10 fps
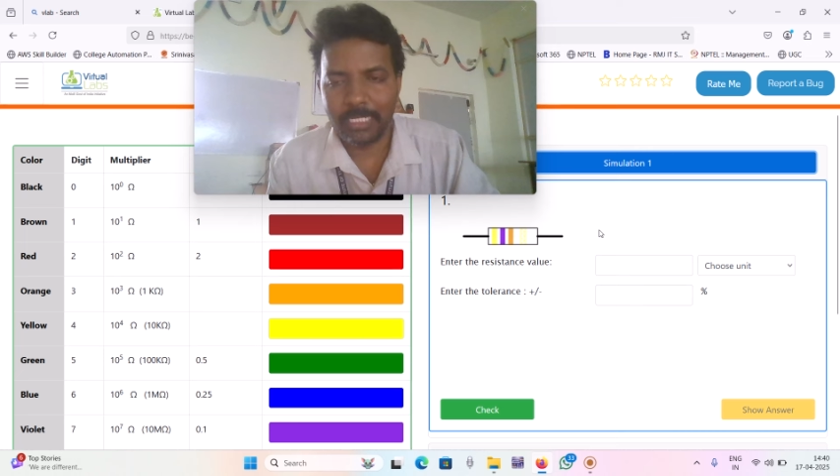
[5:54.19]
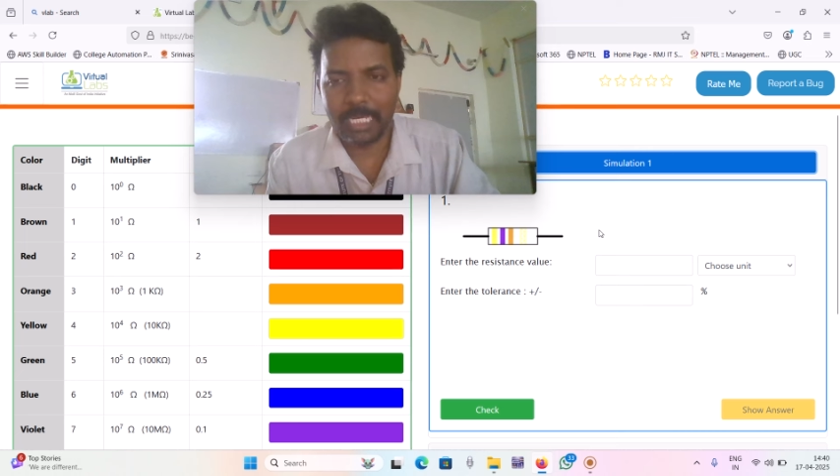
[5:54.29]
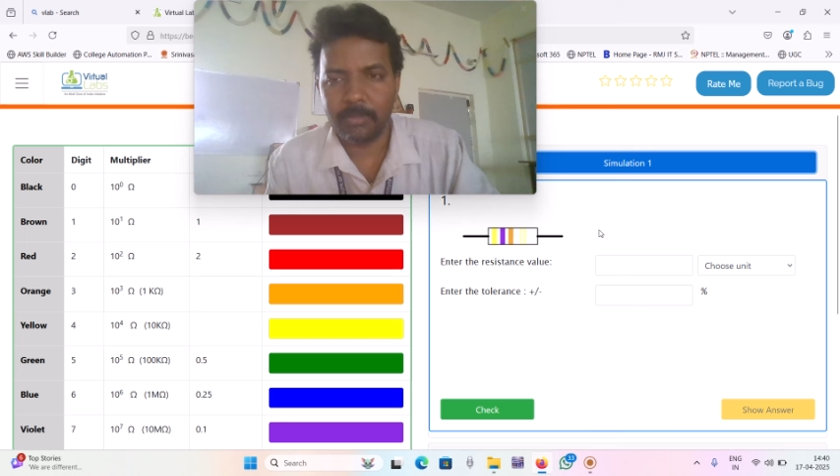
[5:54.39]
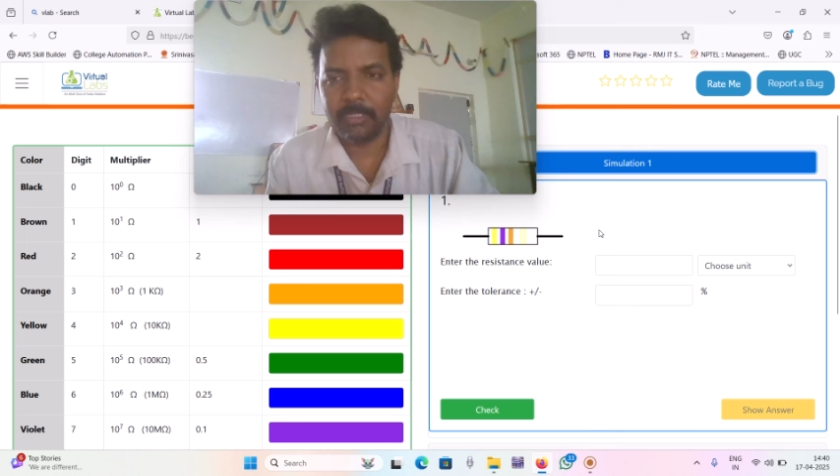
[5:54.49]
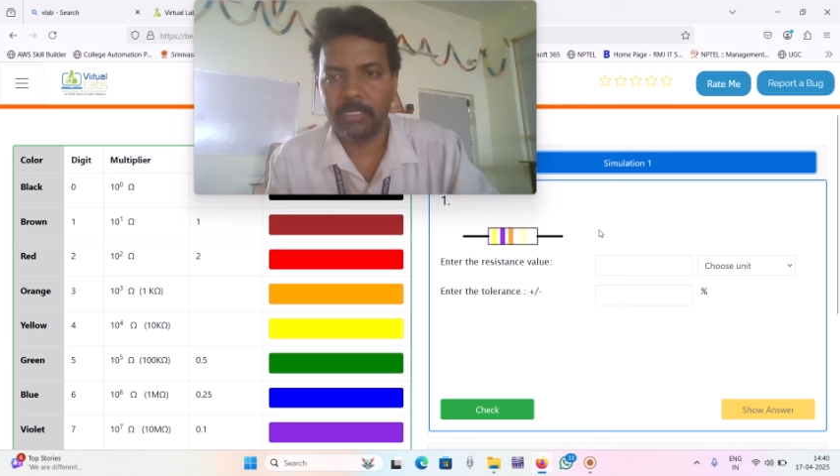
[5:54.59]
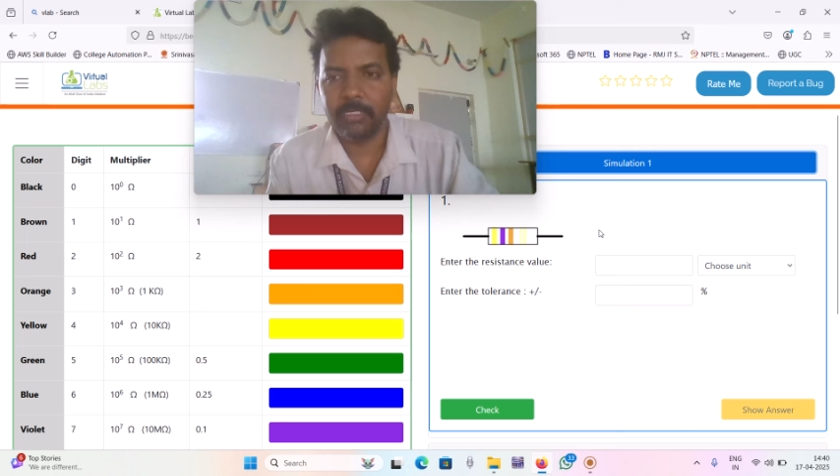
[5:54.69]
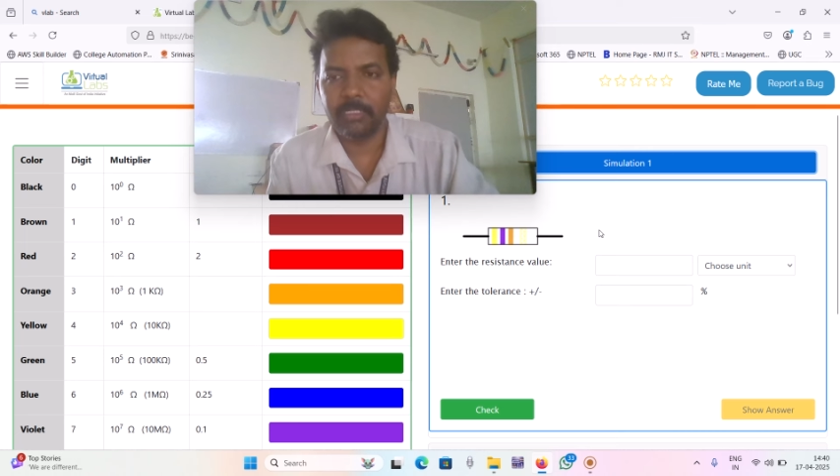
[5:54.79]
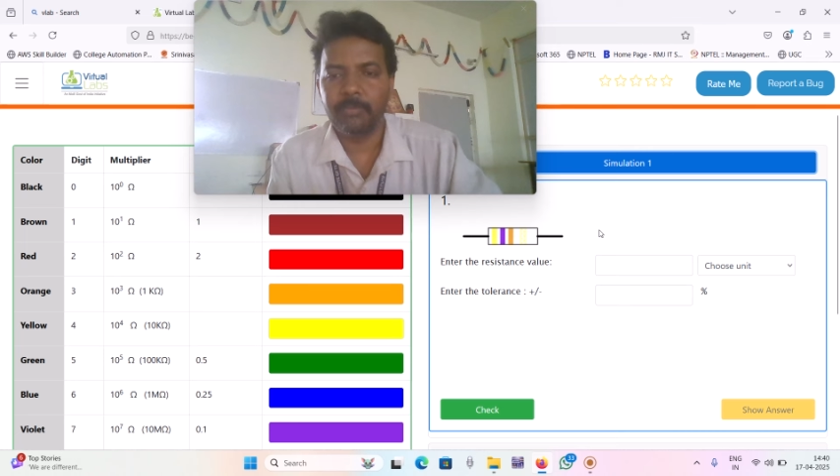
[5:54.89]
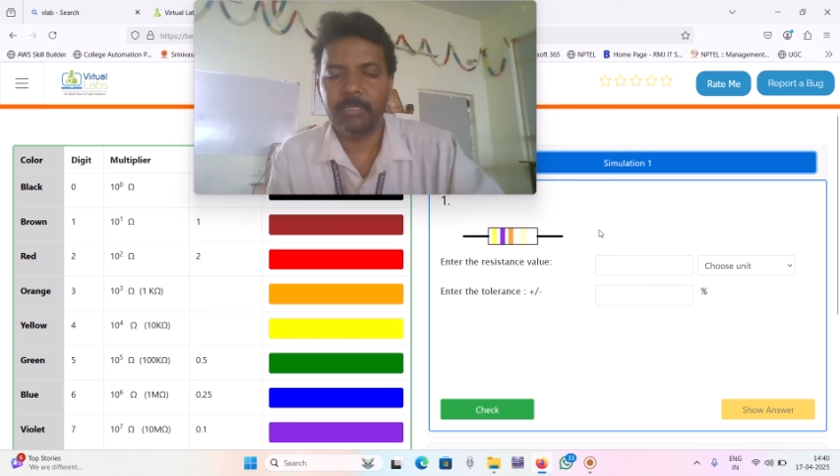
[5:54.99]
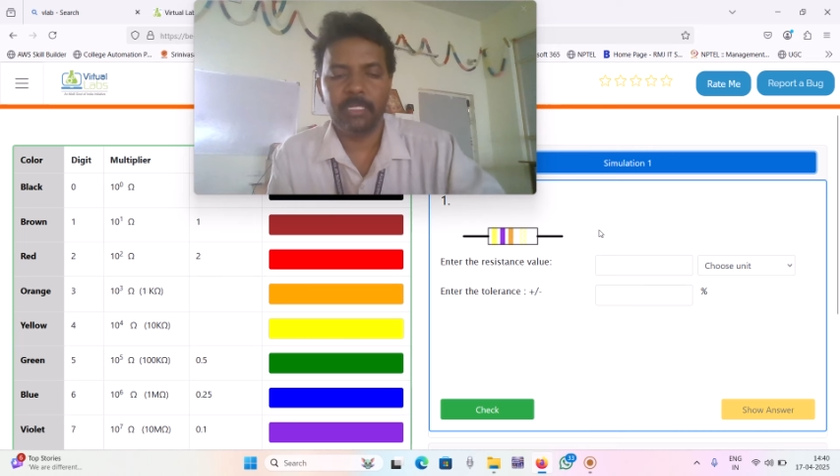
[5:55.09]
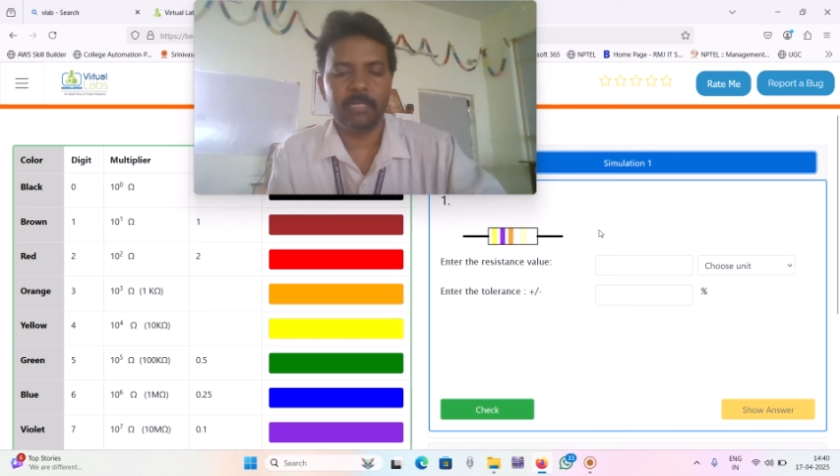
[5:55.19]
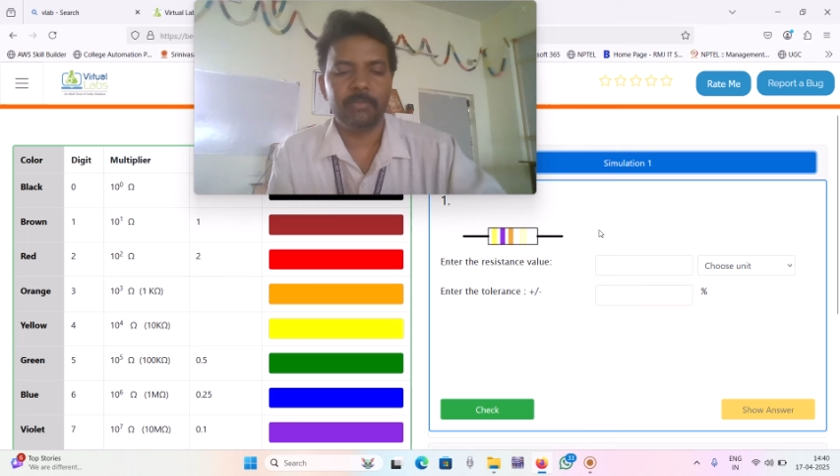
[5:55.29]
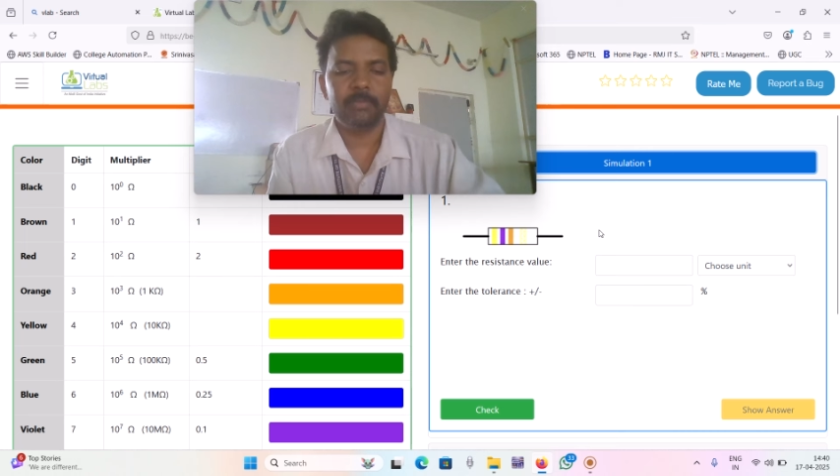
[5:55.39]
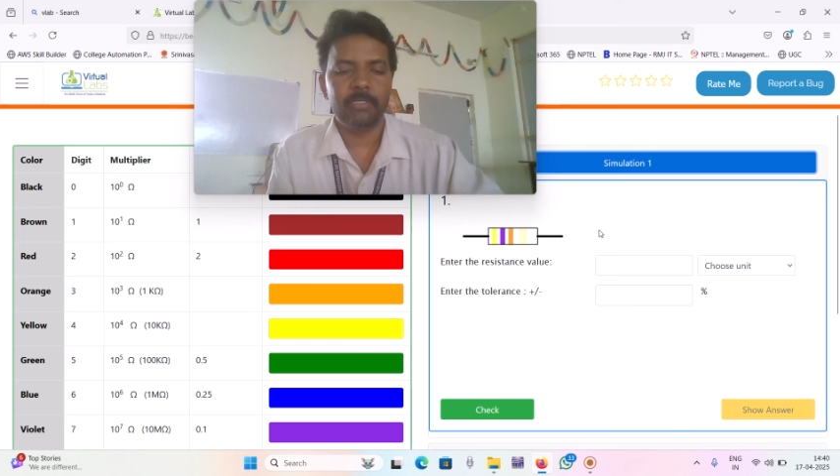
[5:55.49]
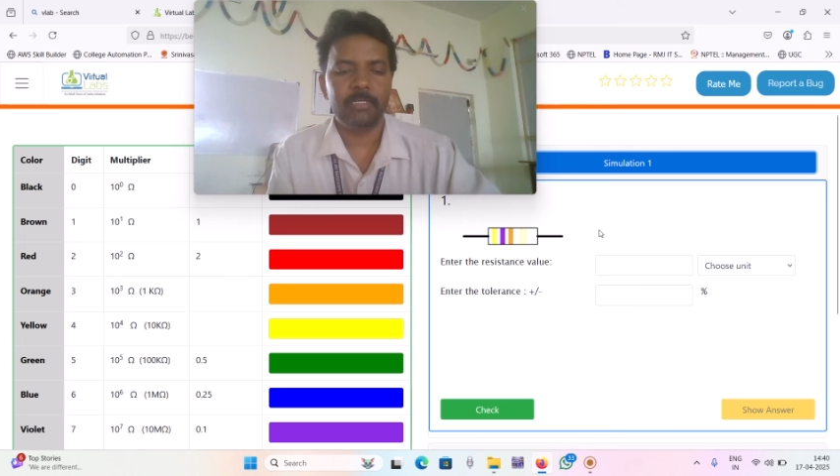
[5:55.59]
the laboratory in the
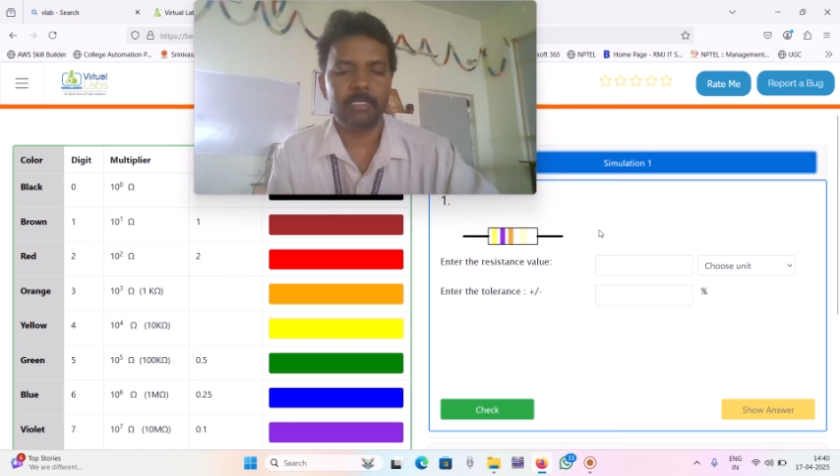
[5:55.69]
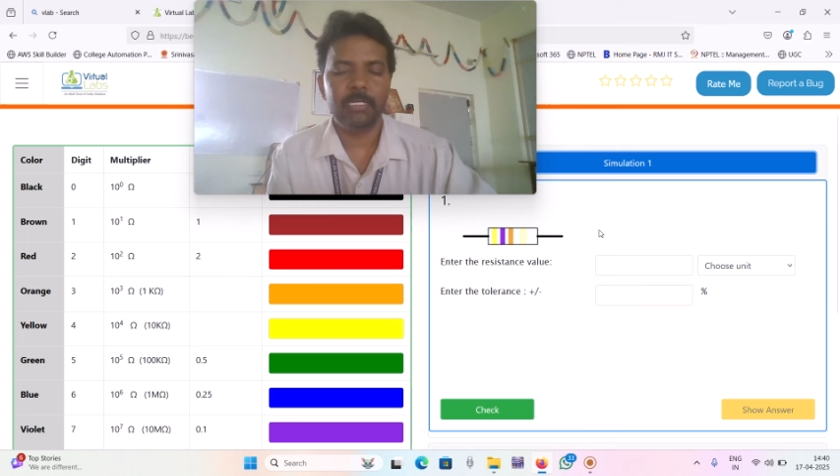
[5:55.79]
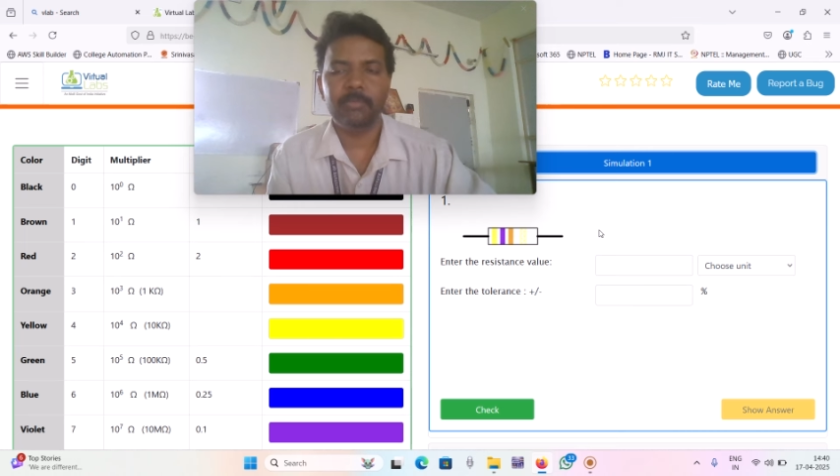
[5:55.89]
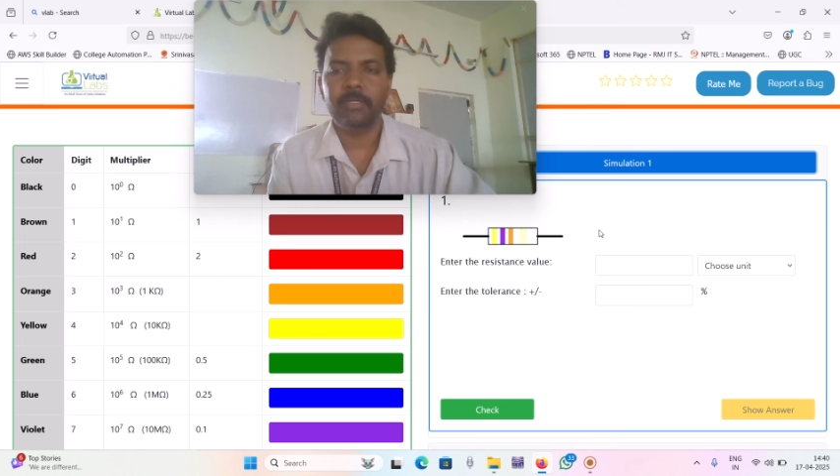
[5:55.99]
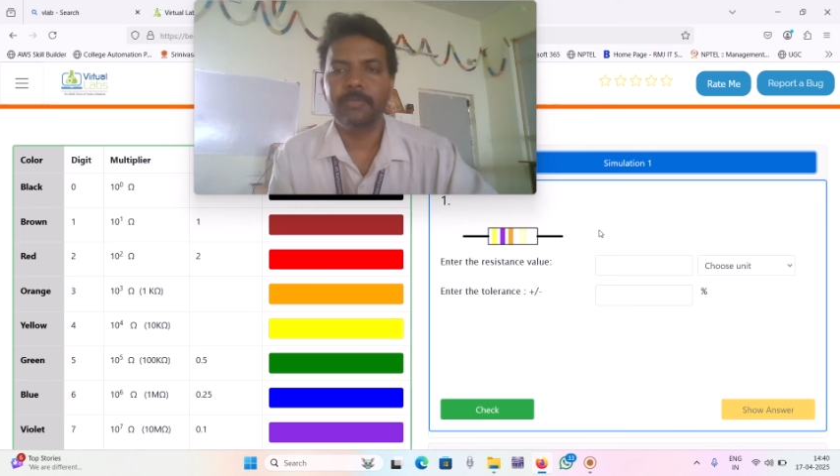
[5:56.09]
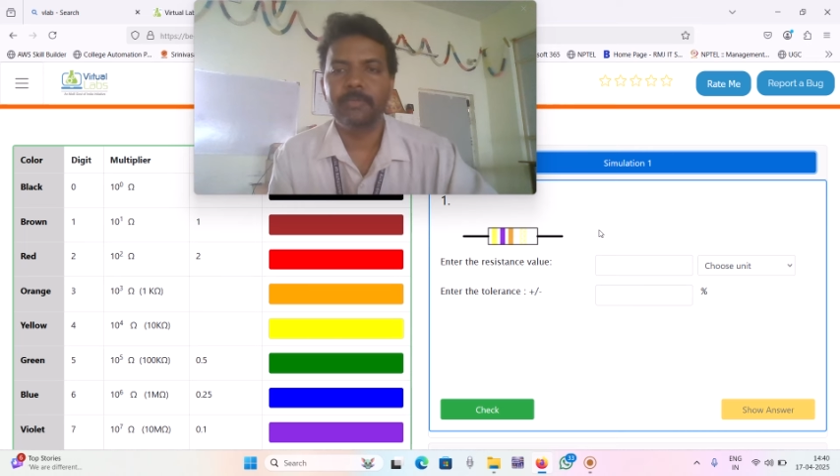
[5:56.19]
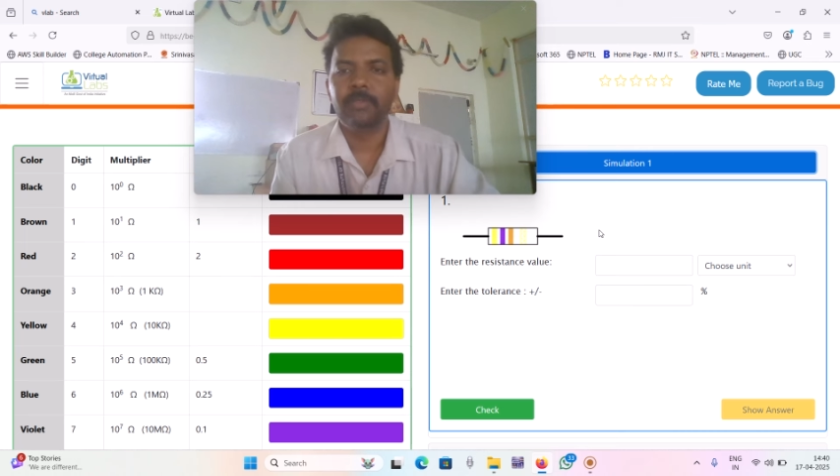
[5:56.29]
beginning of the lab na,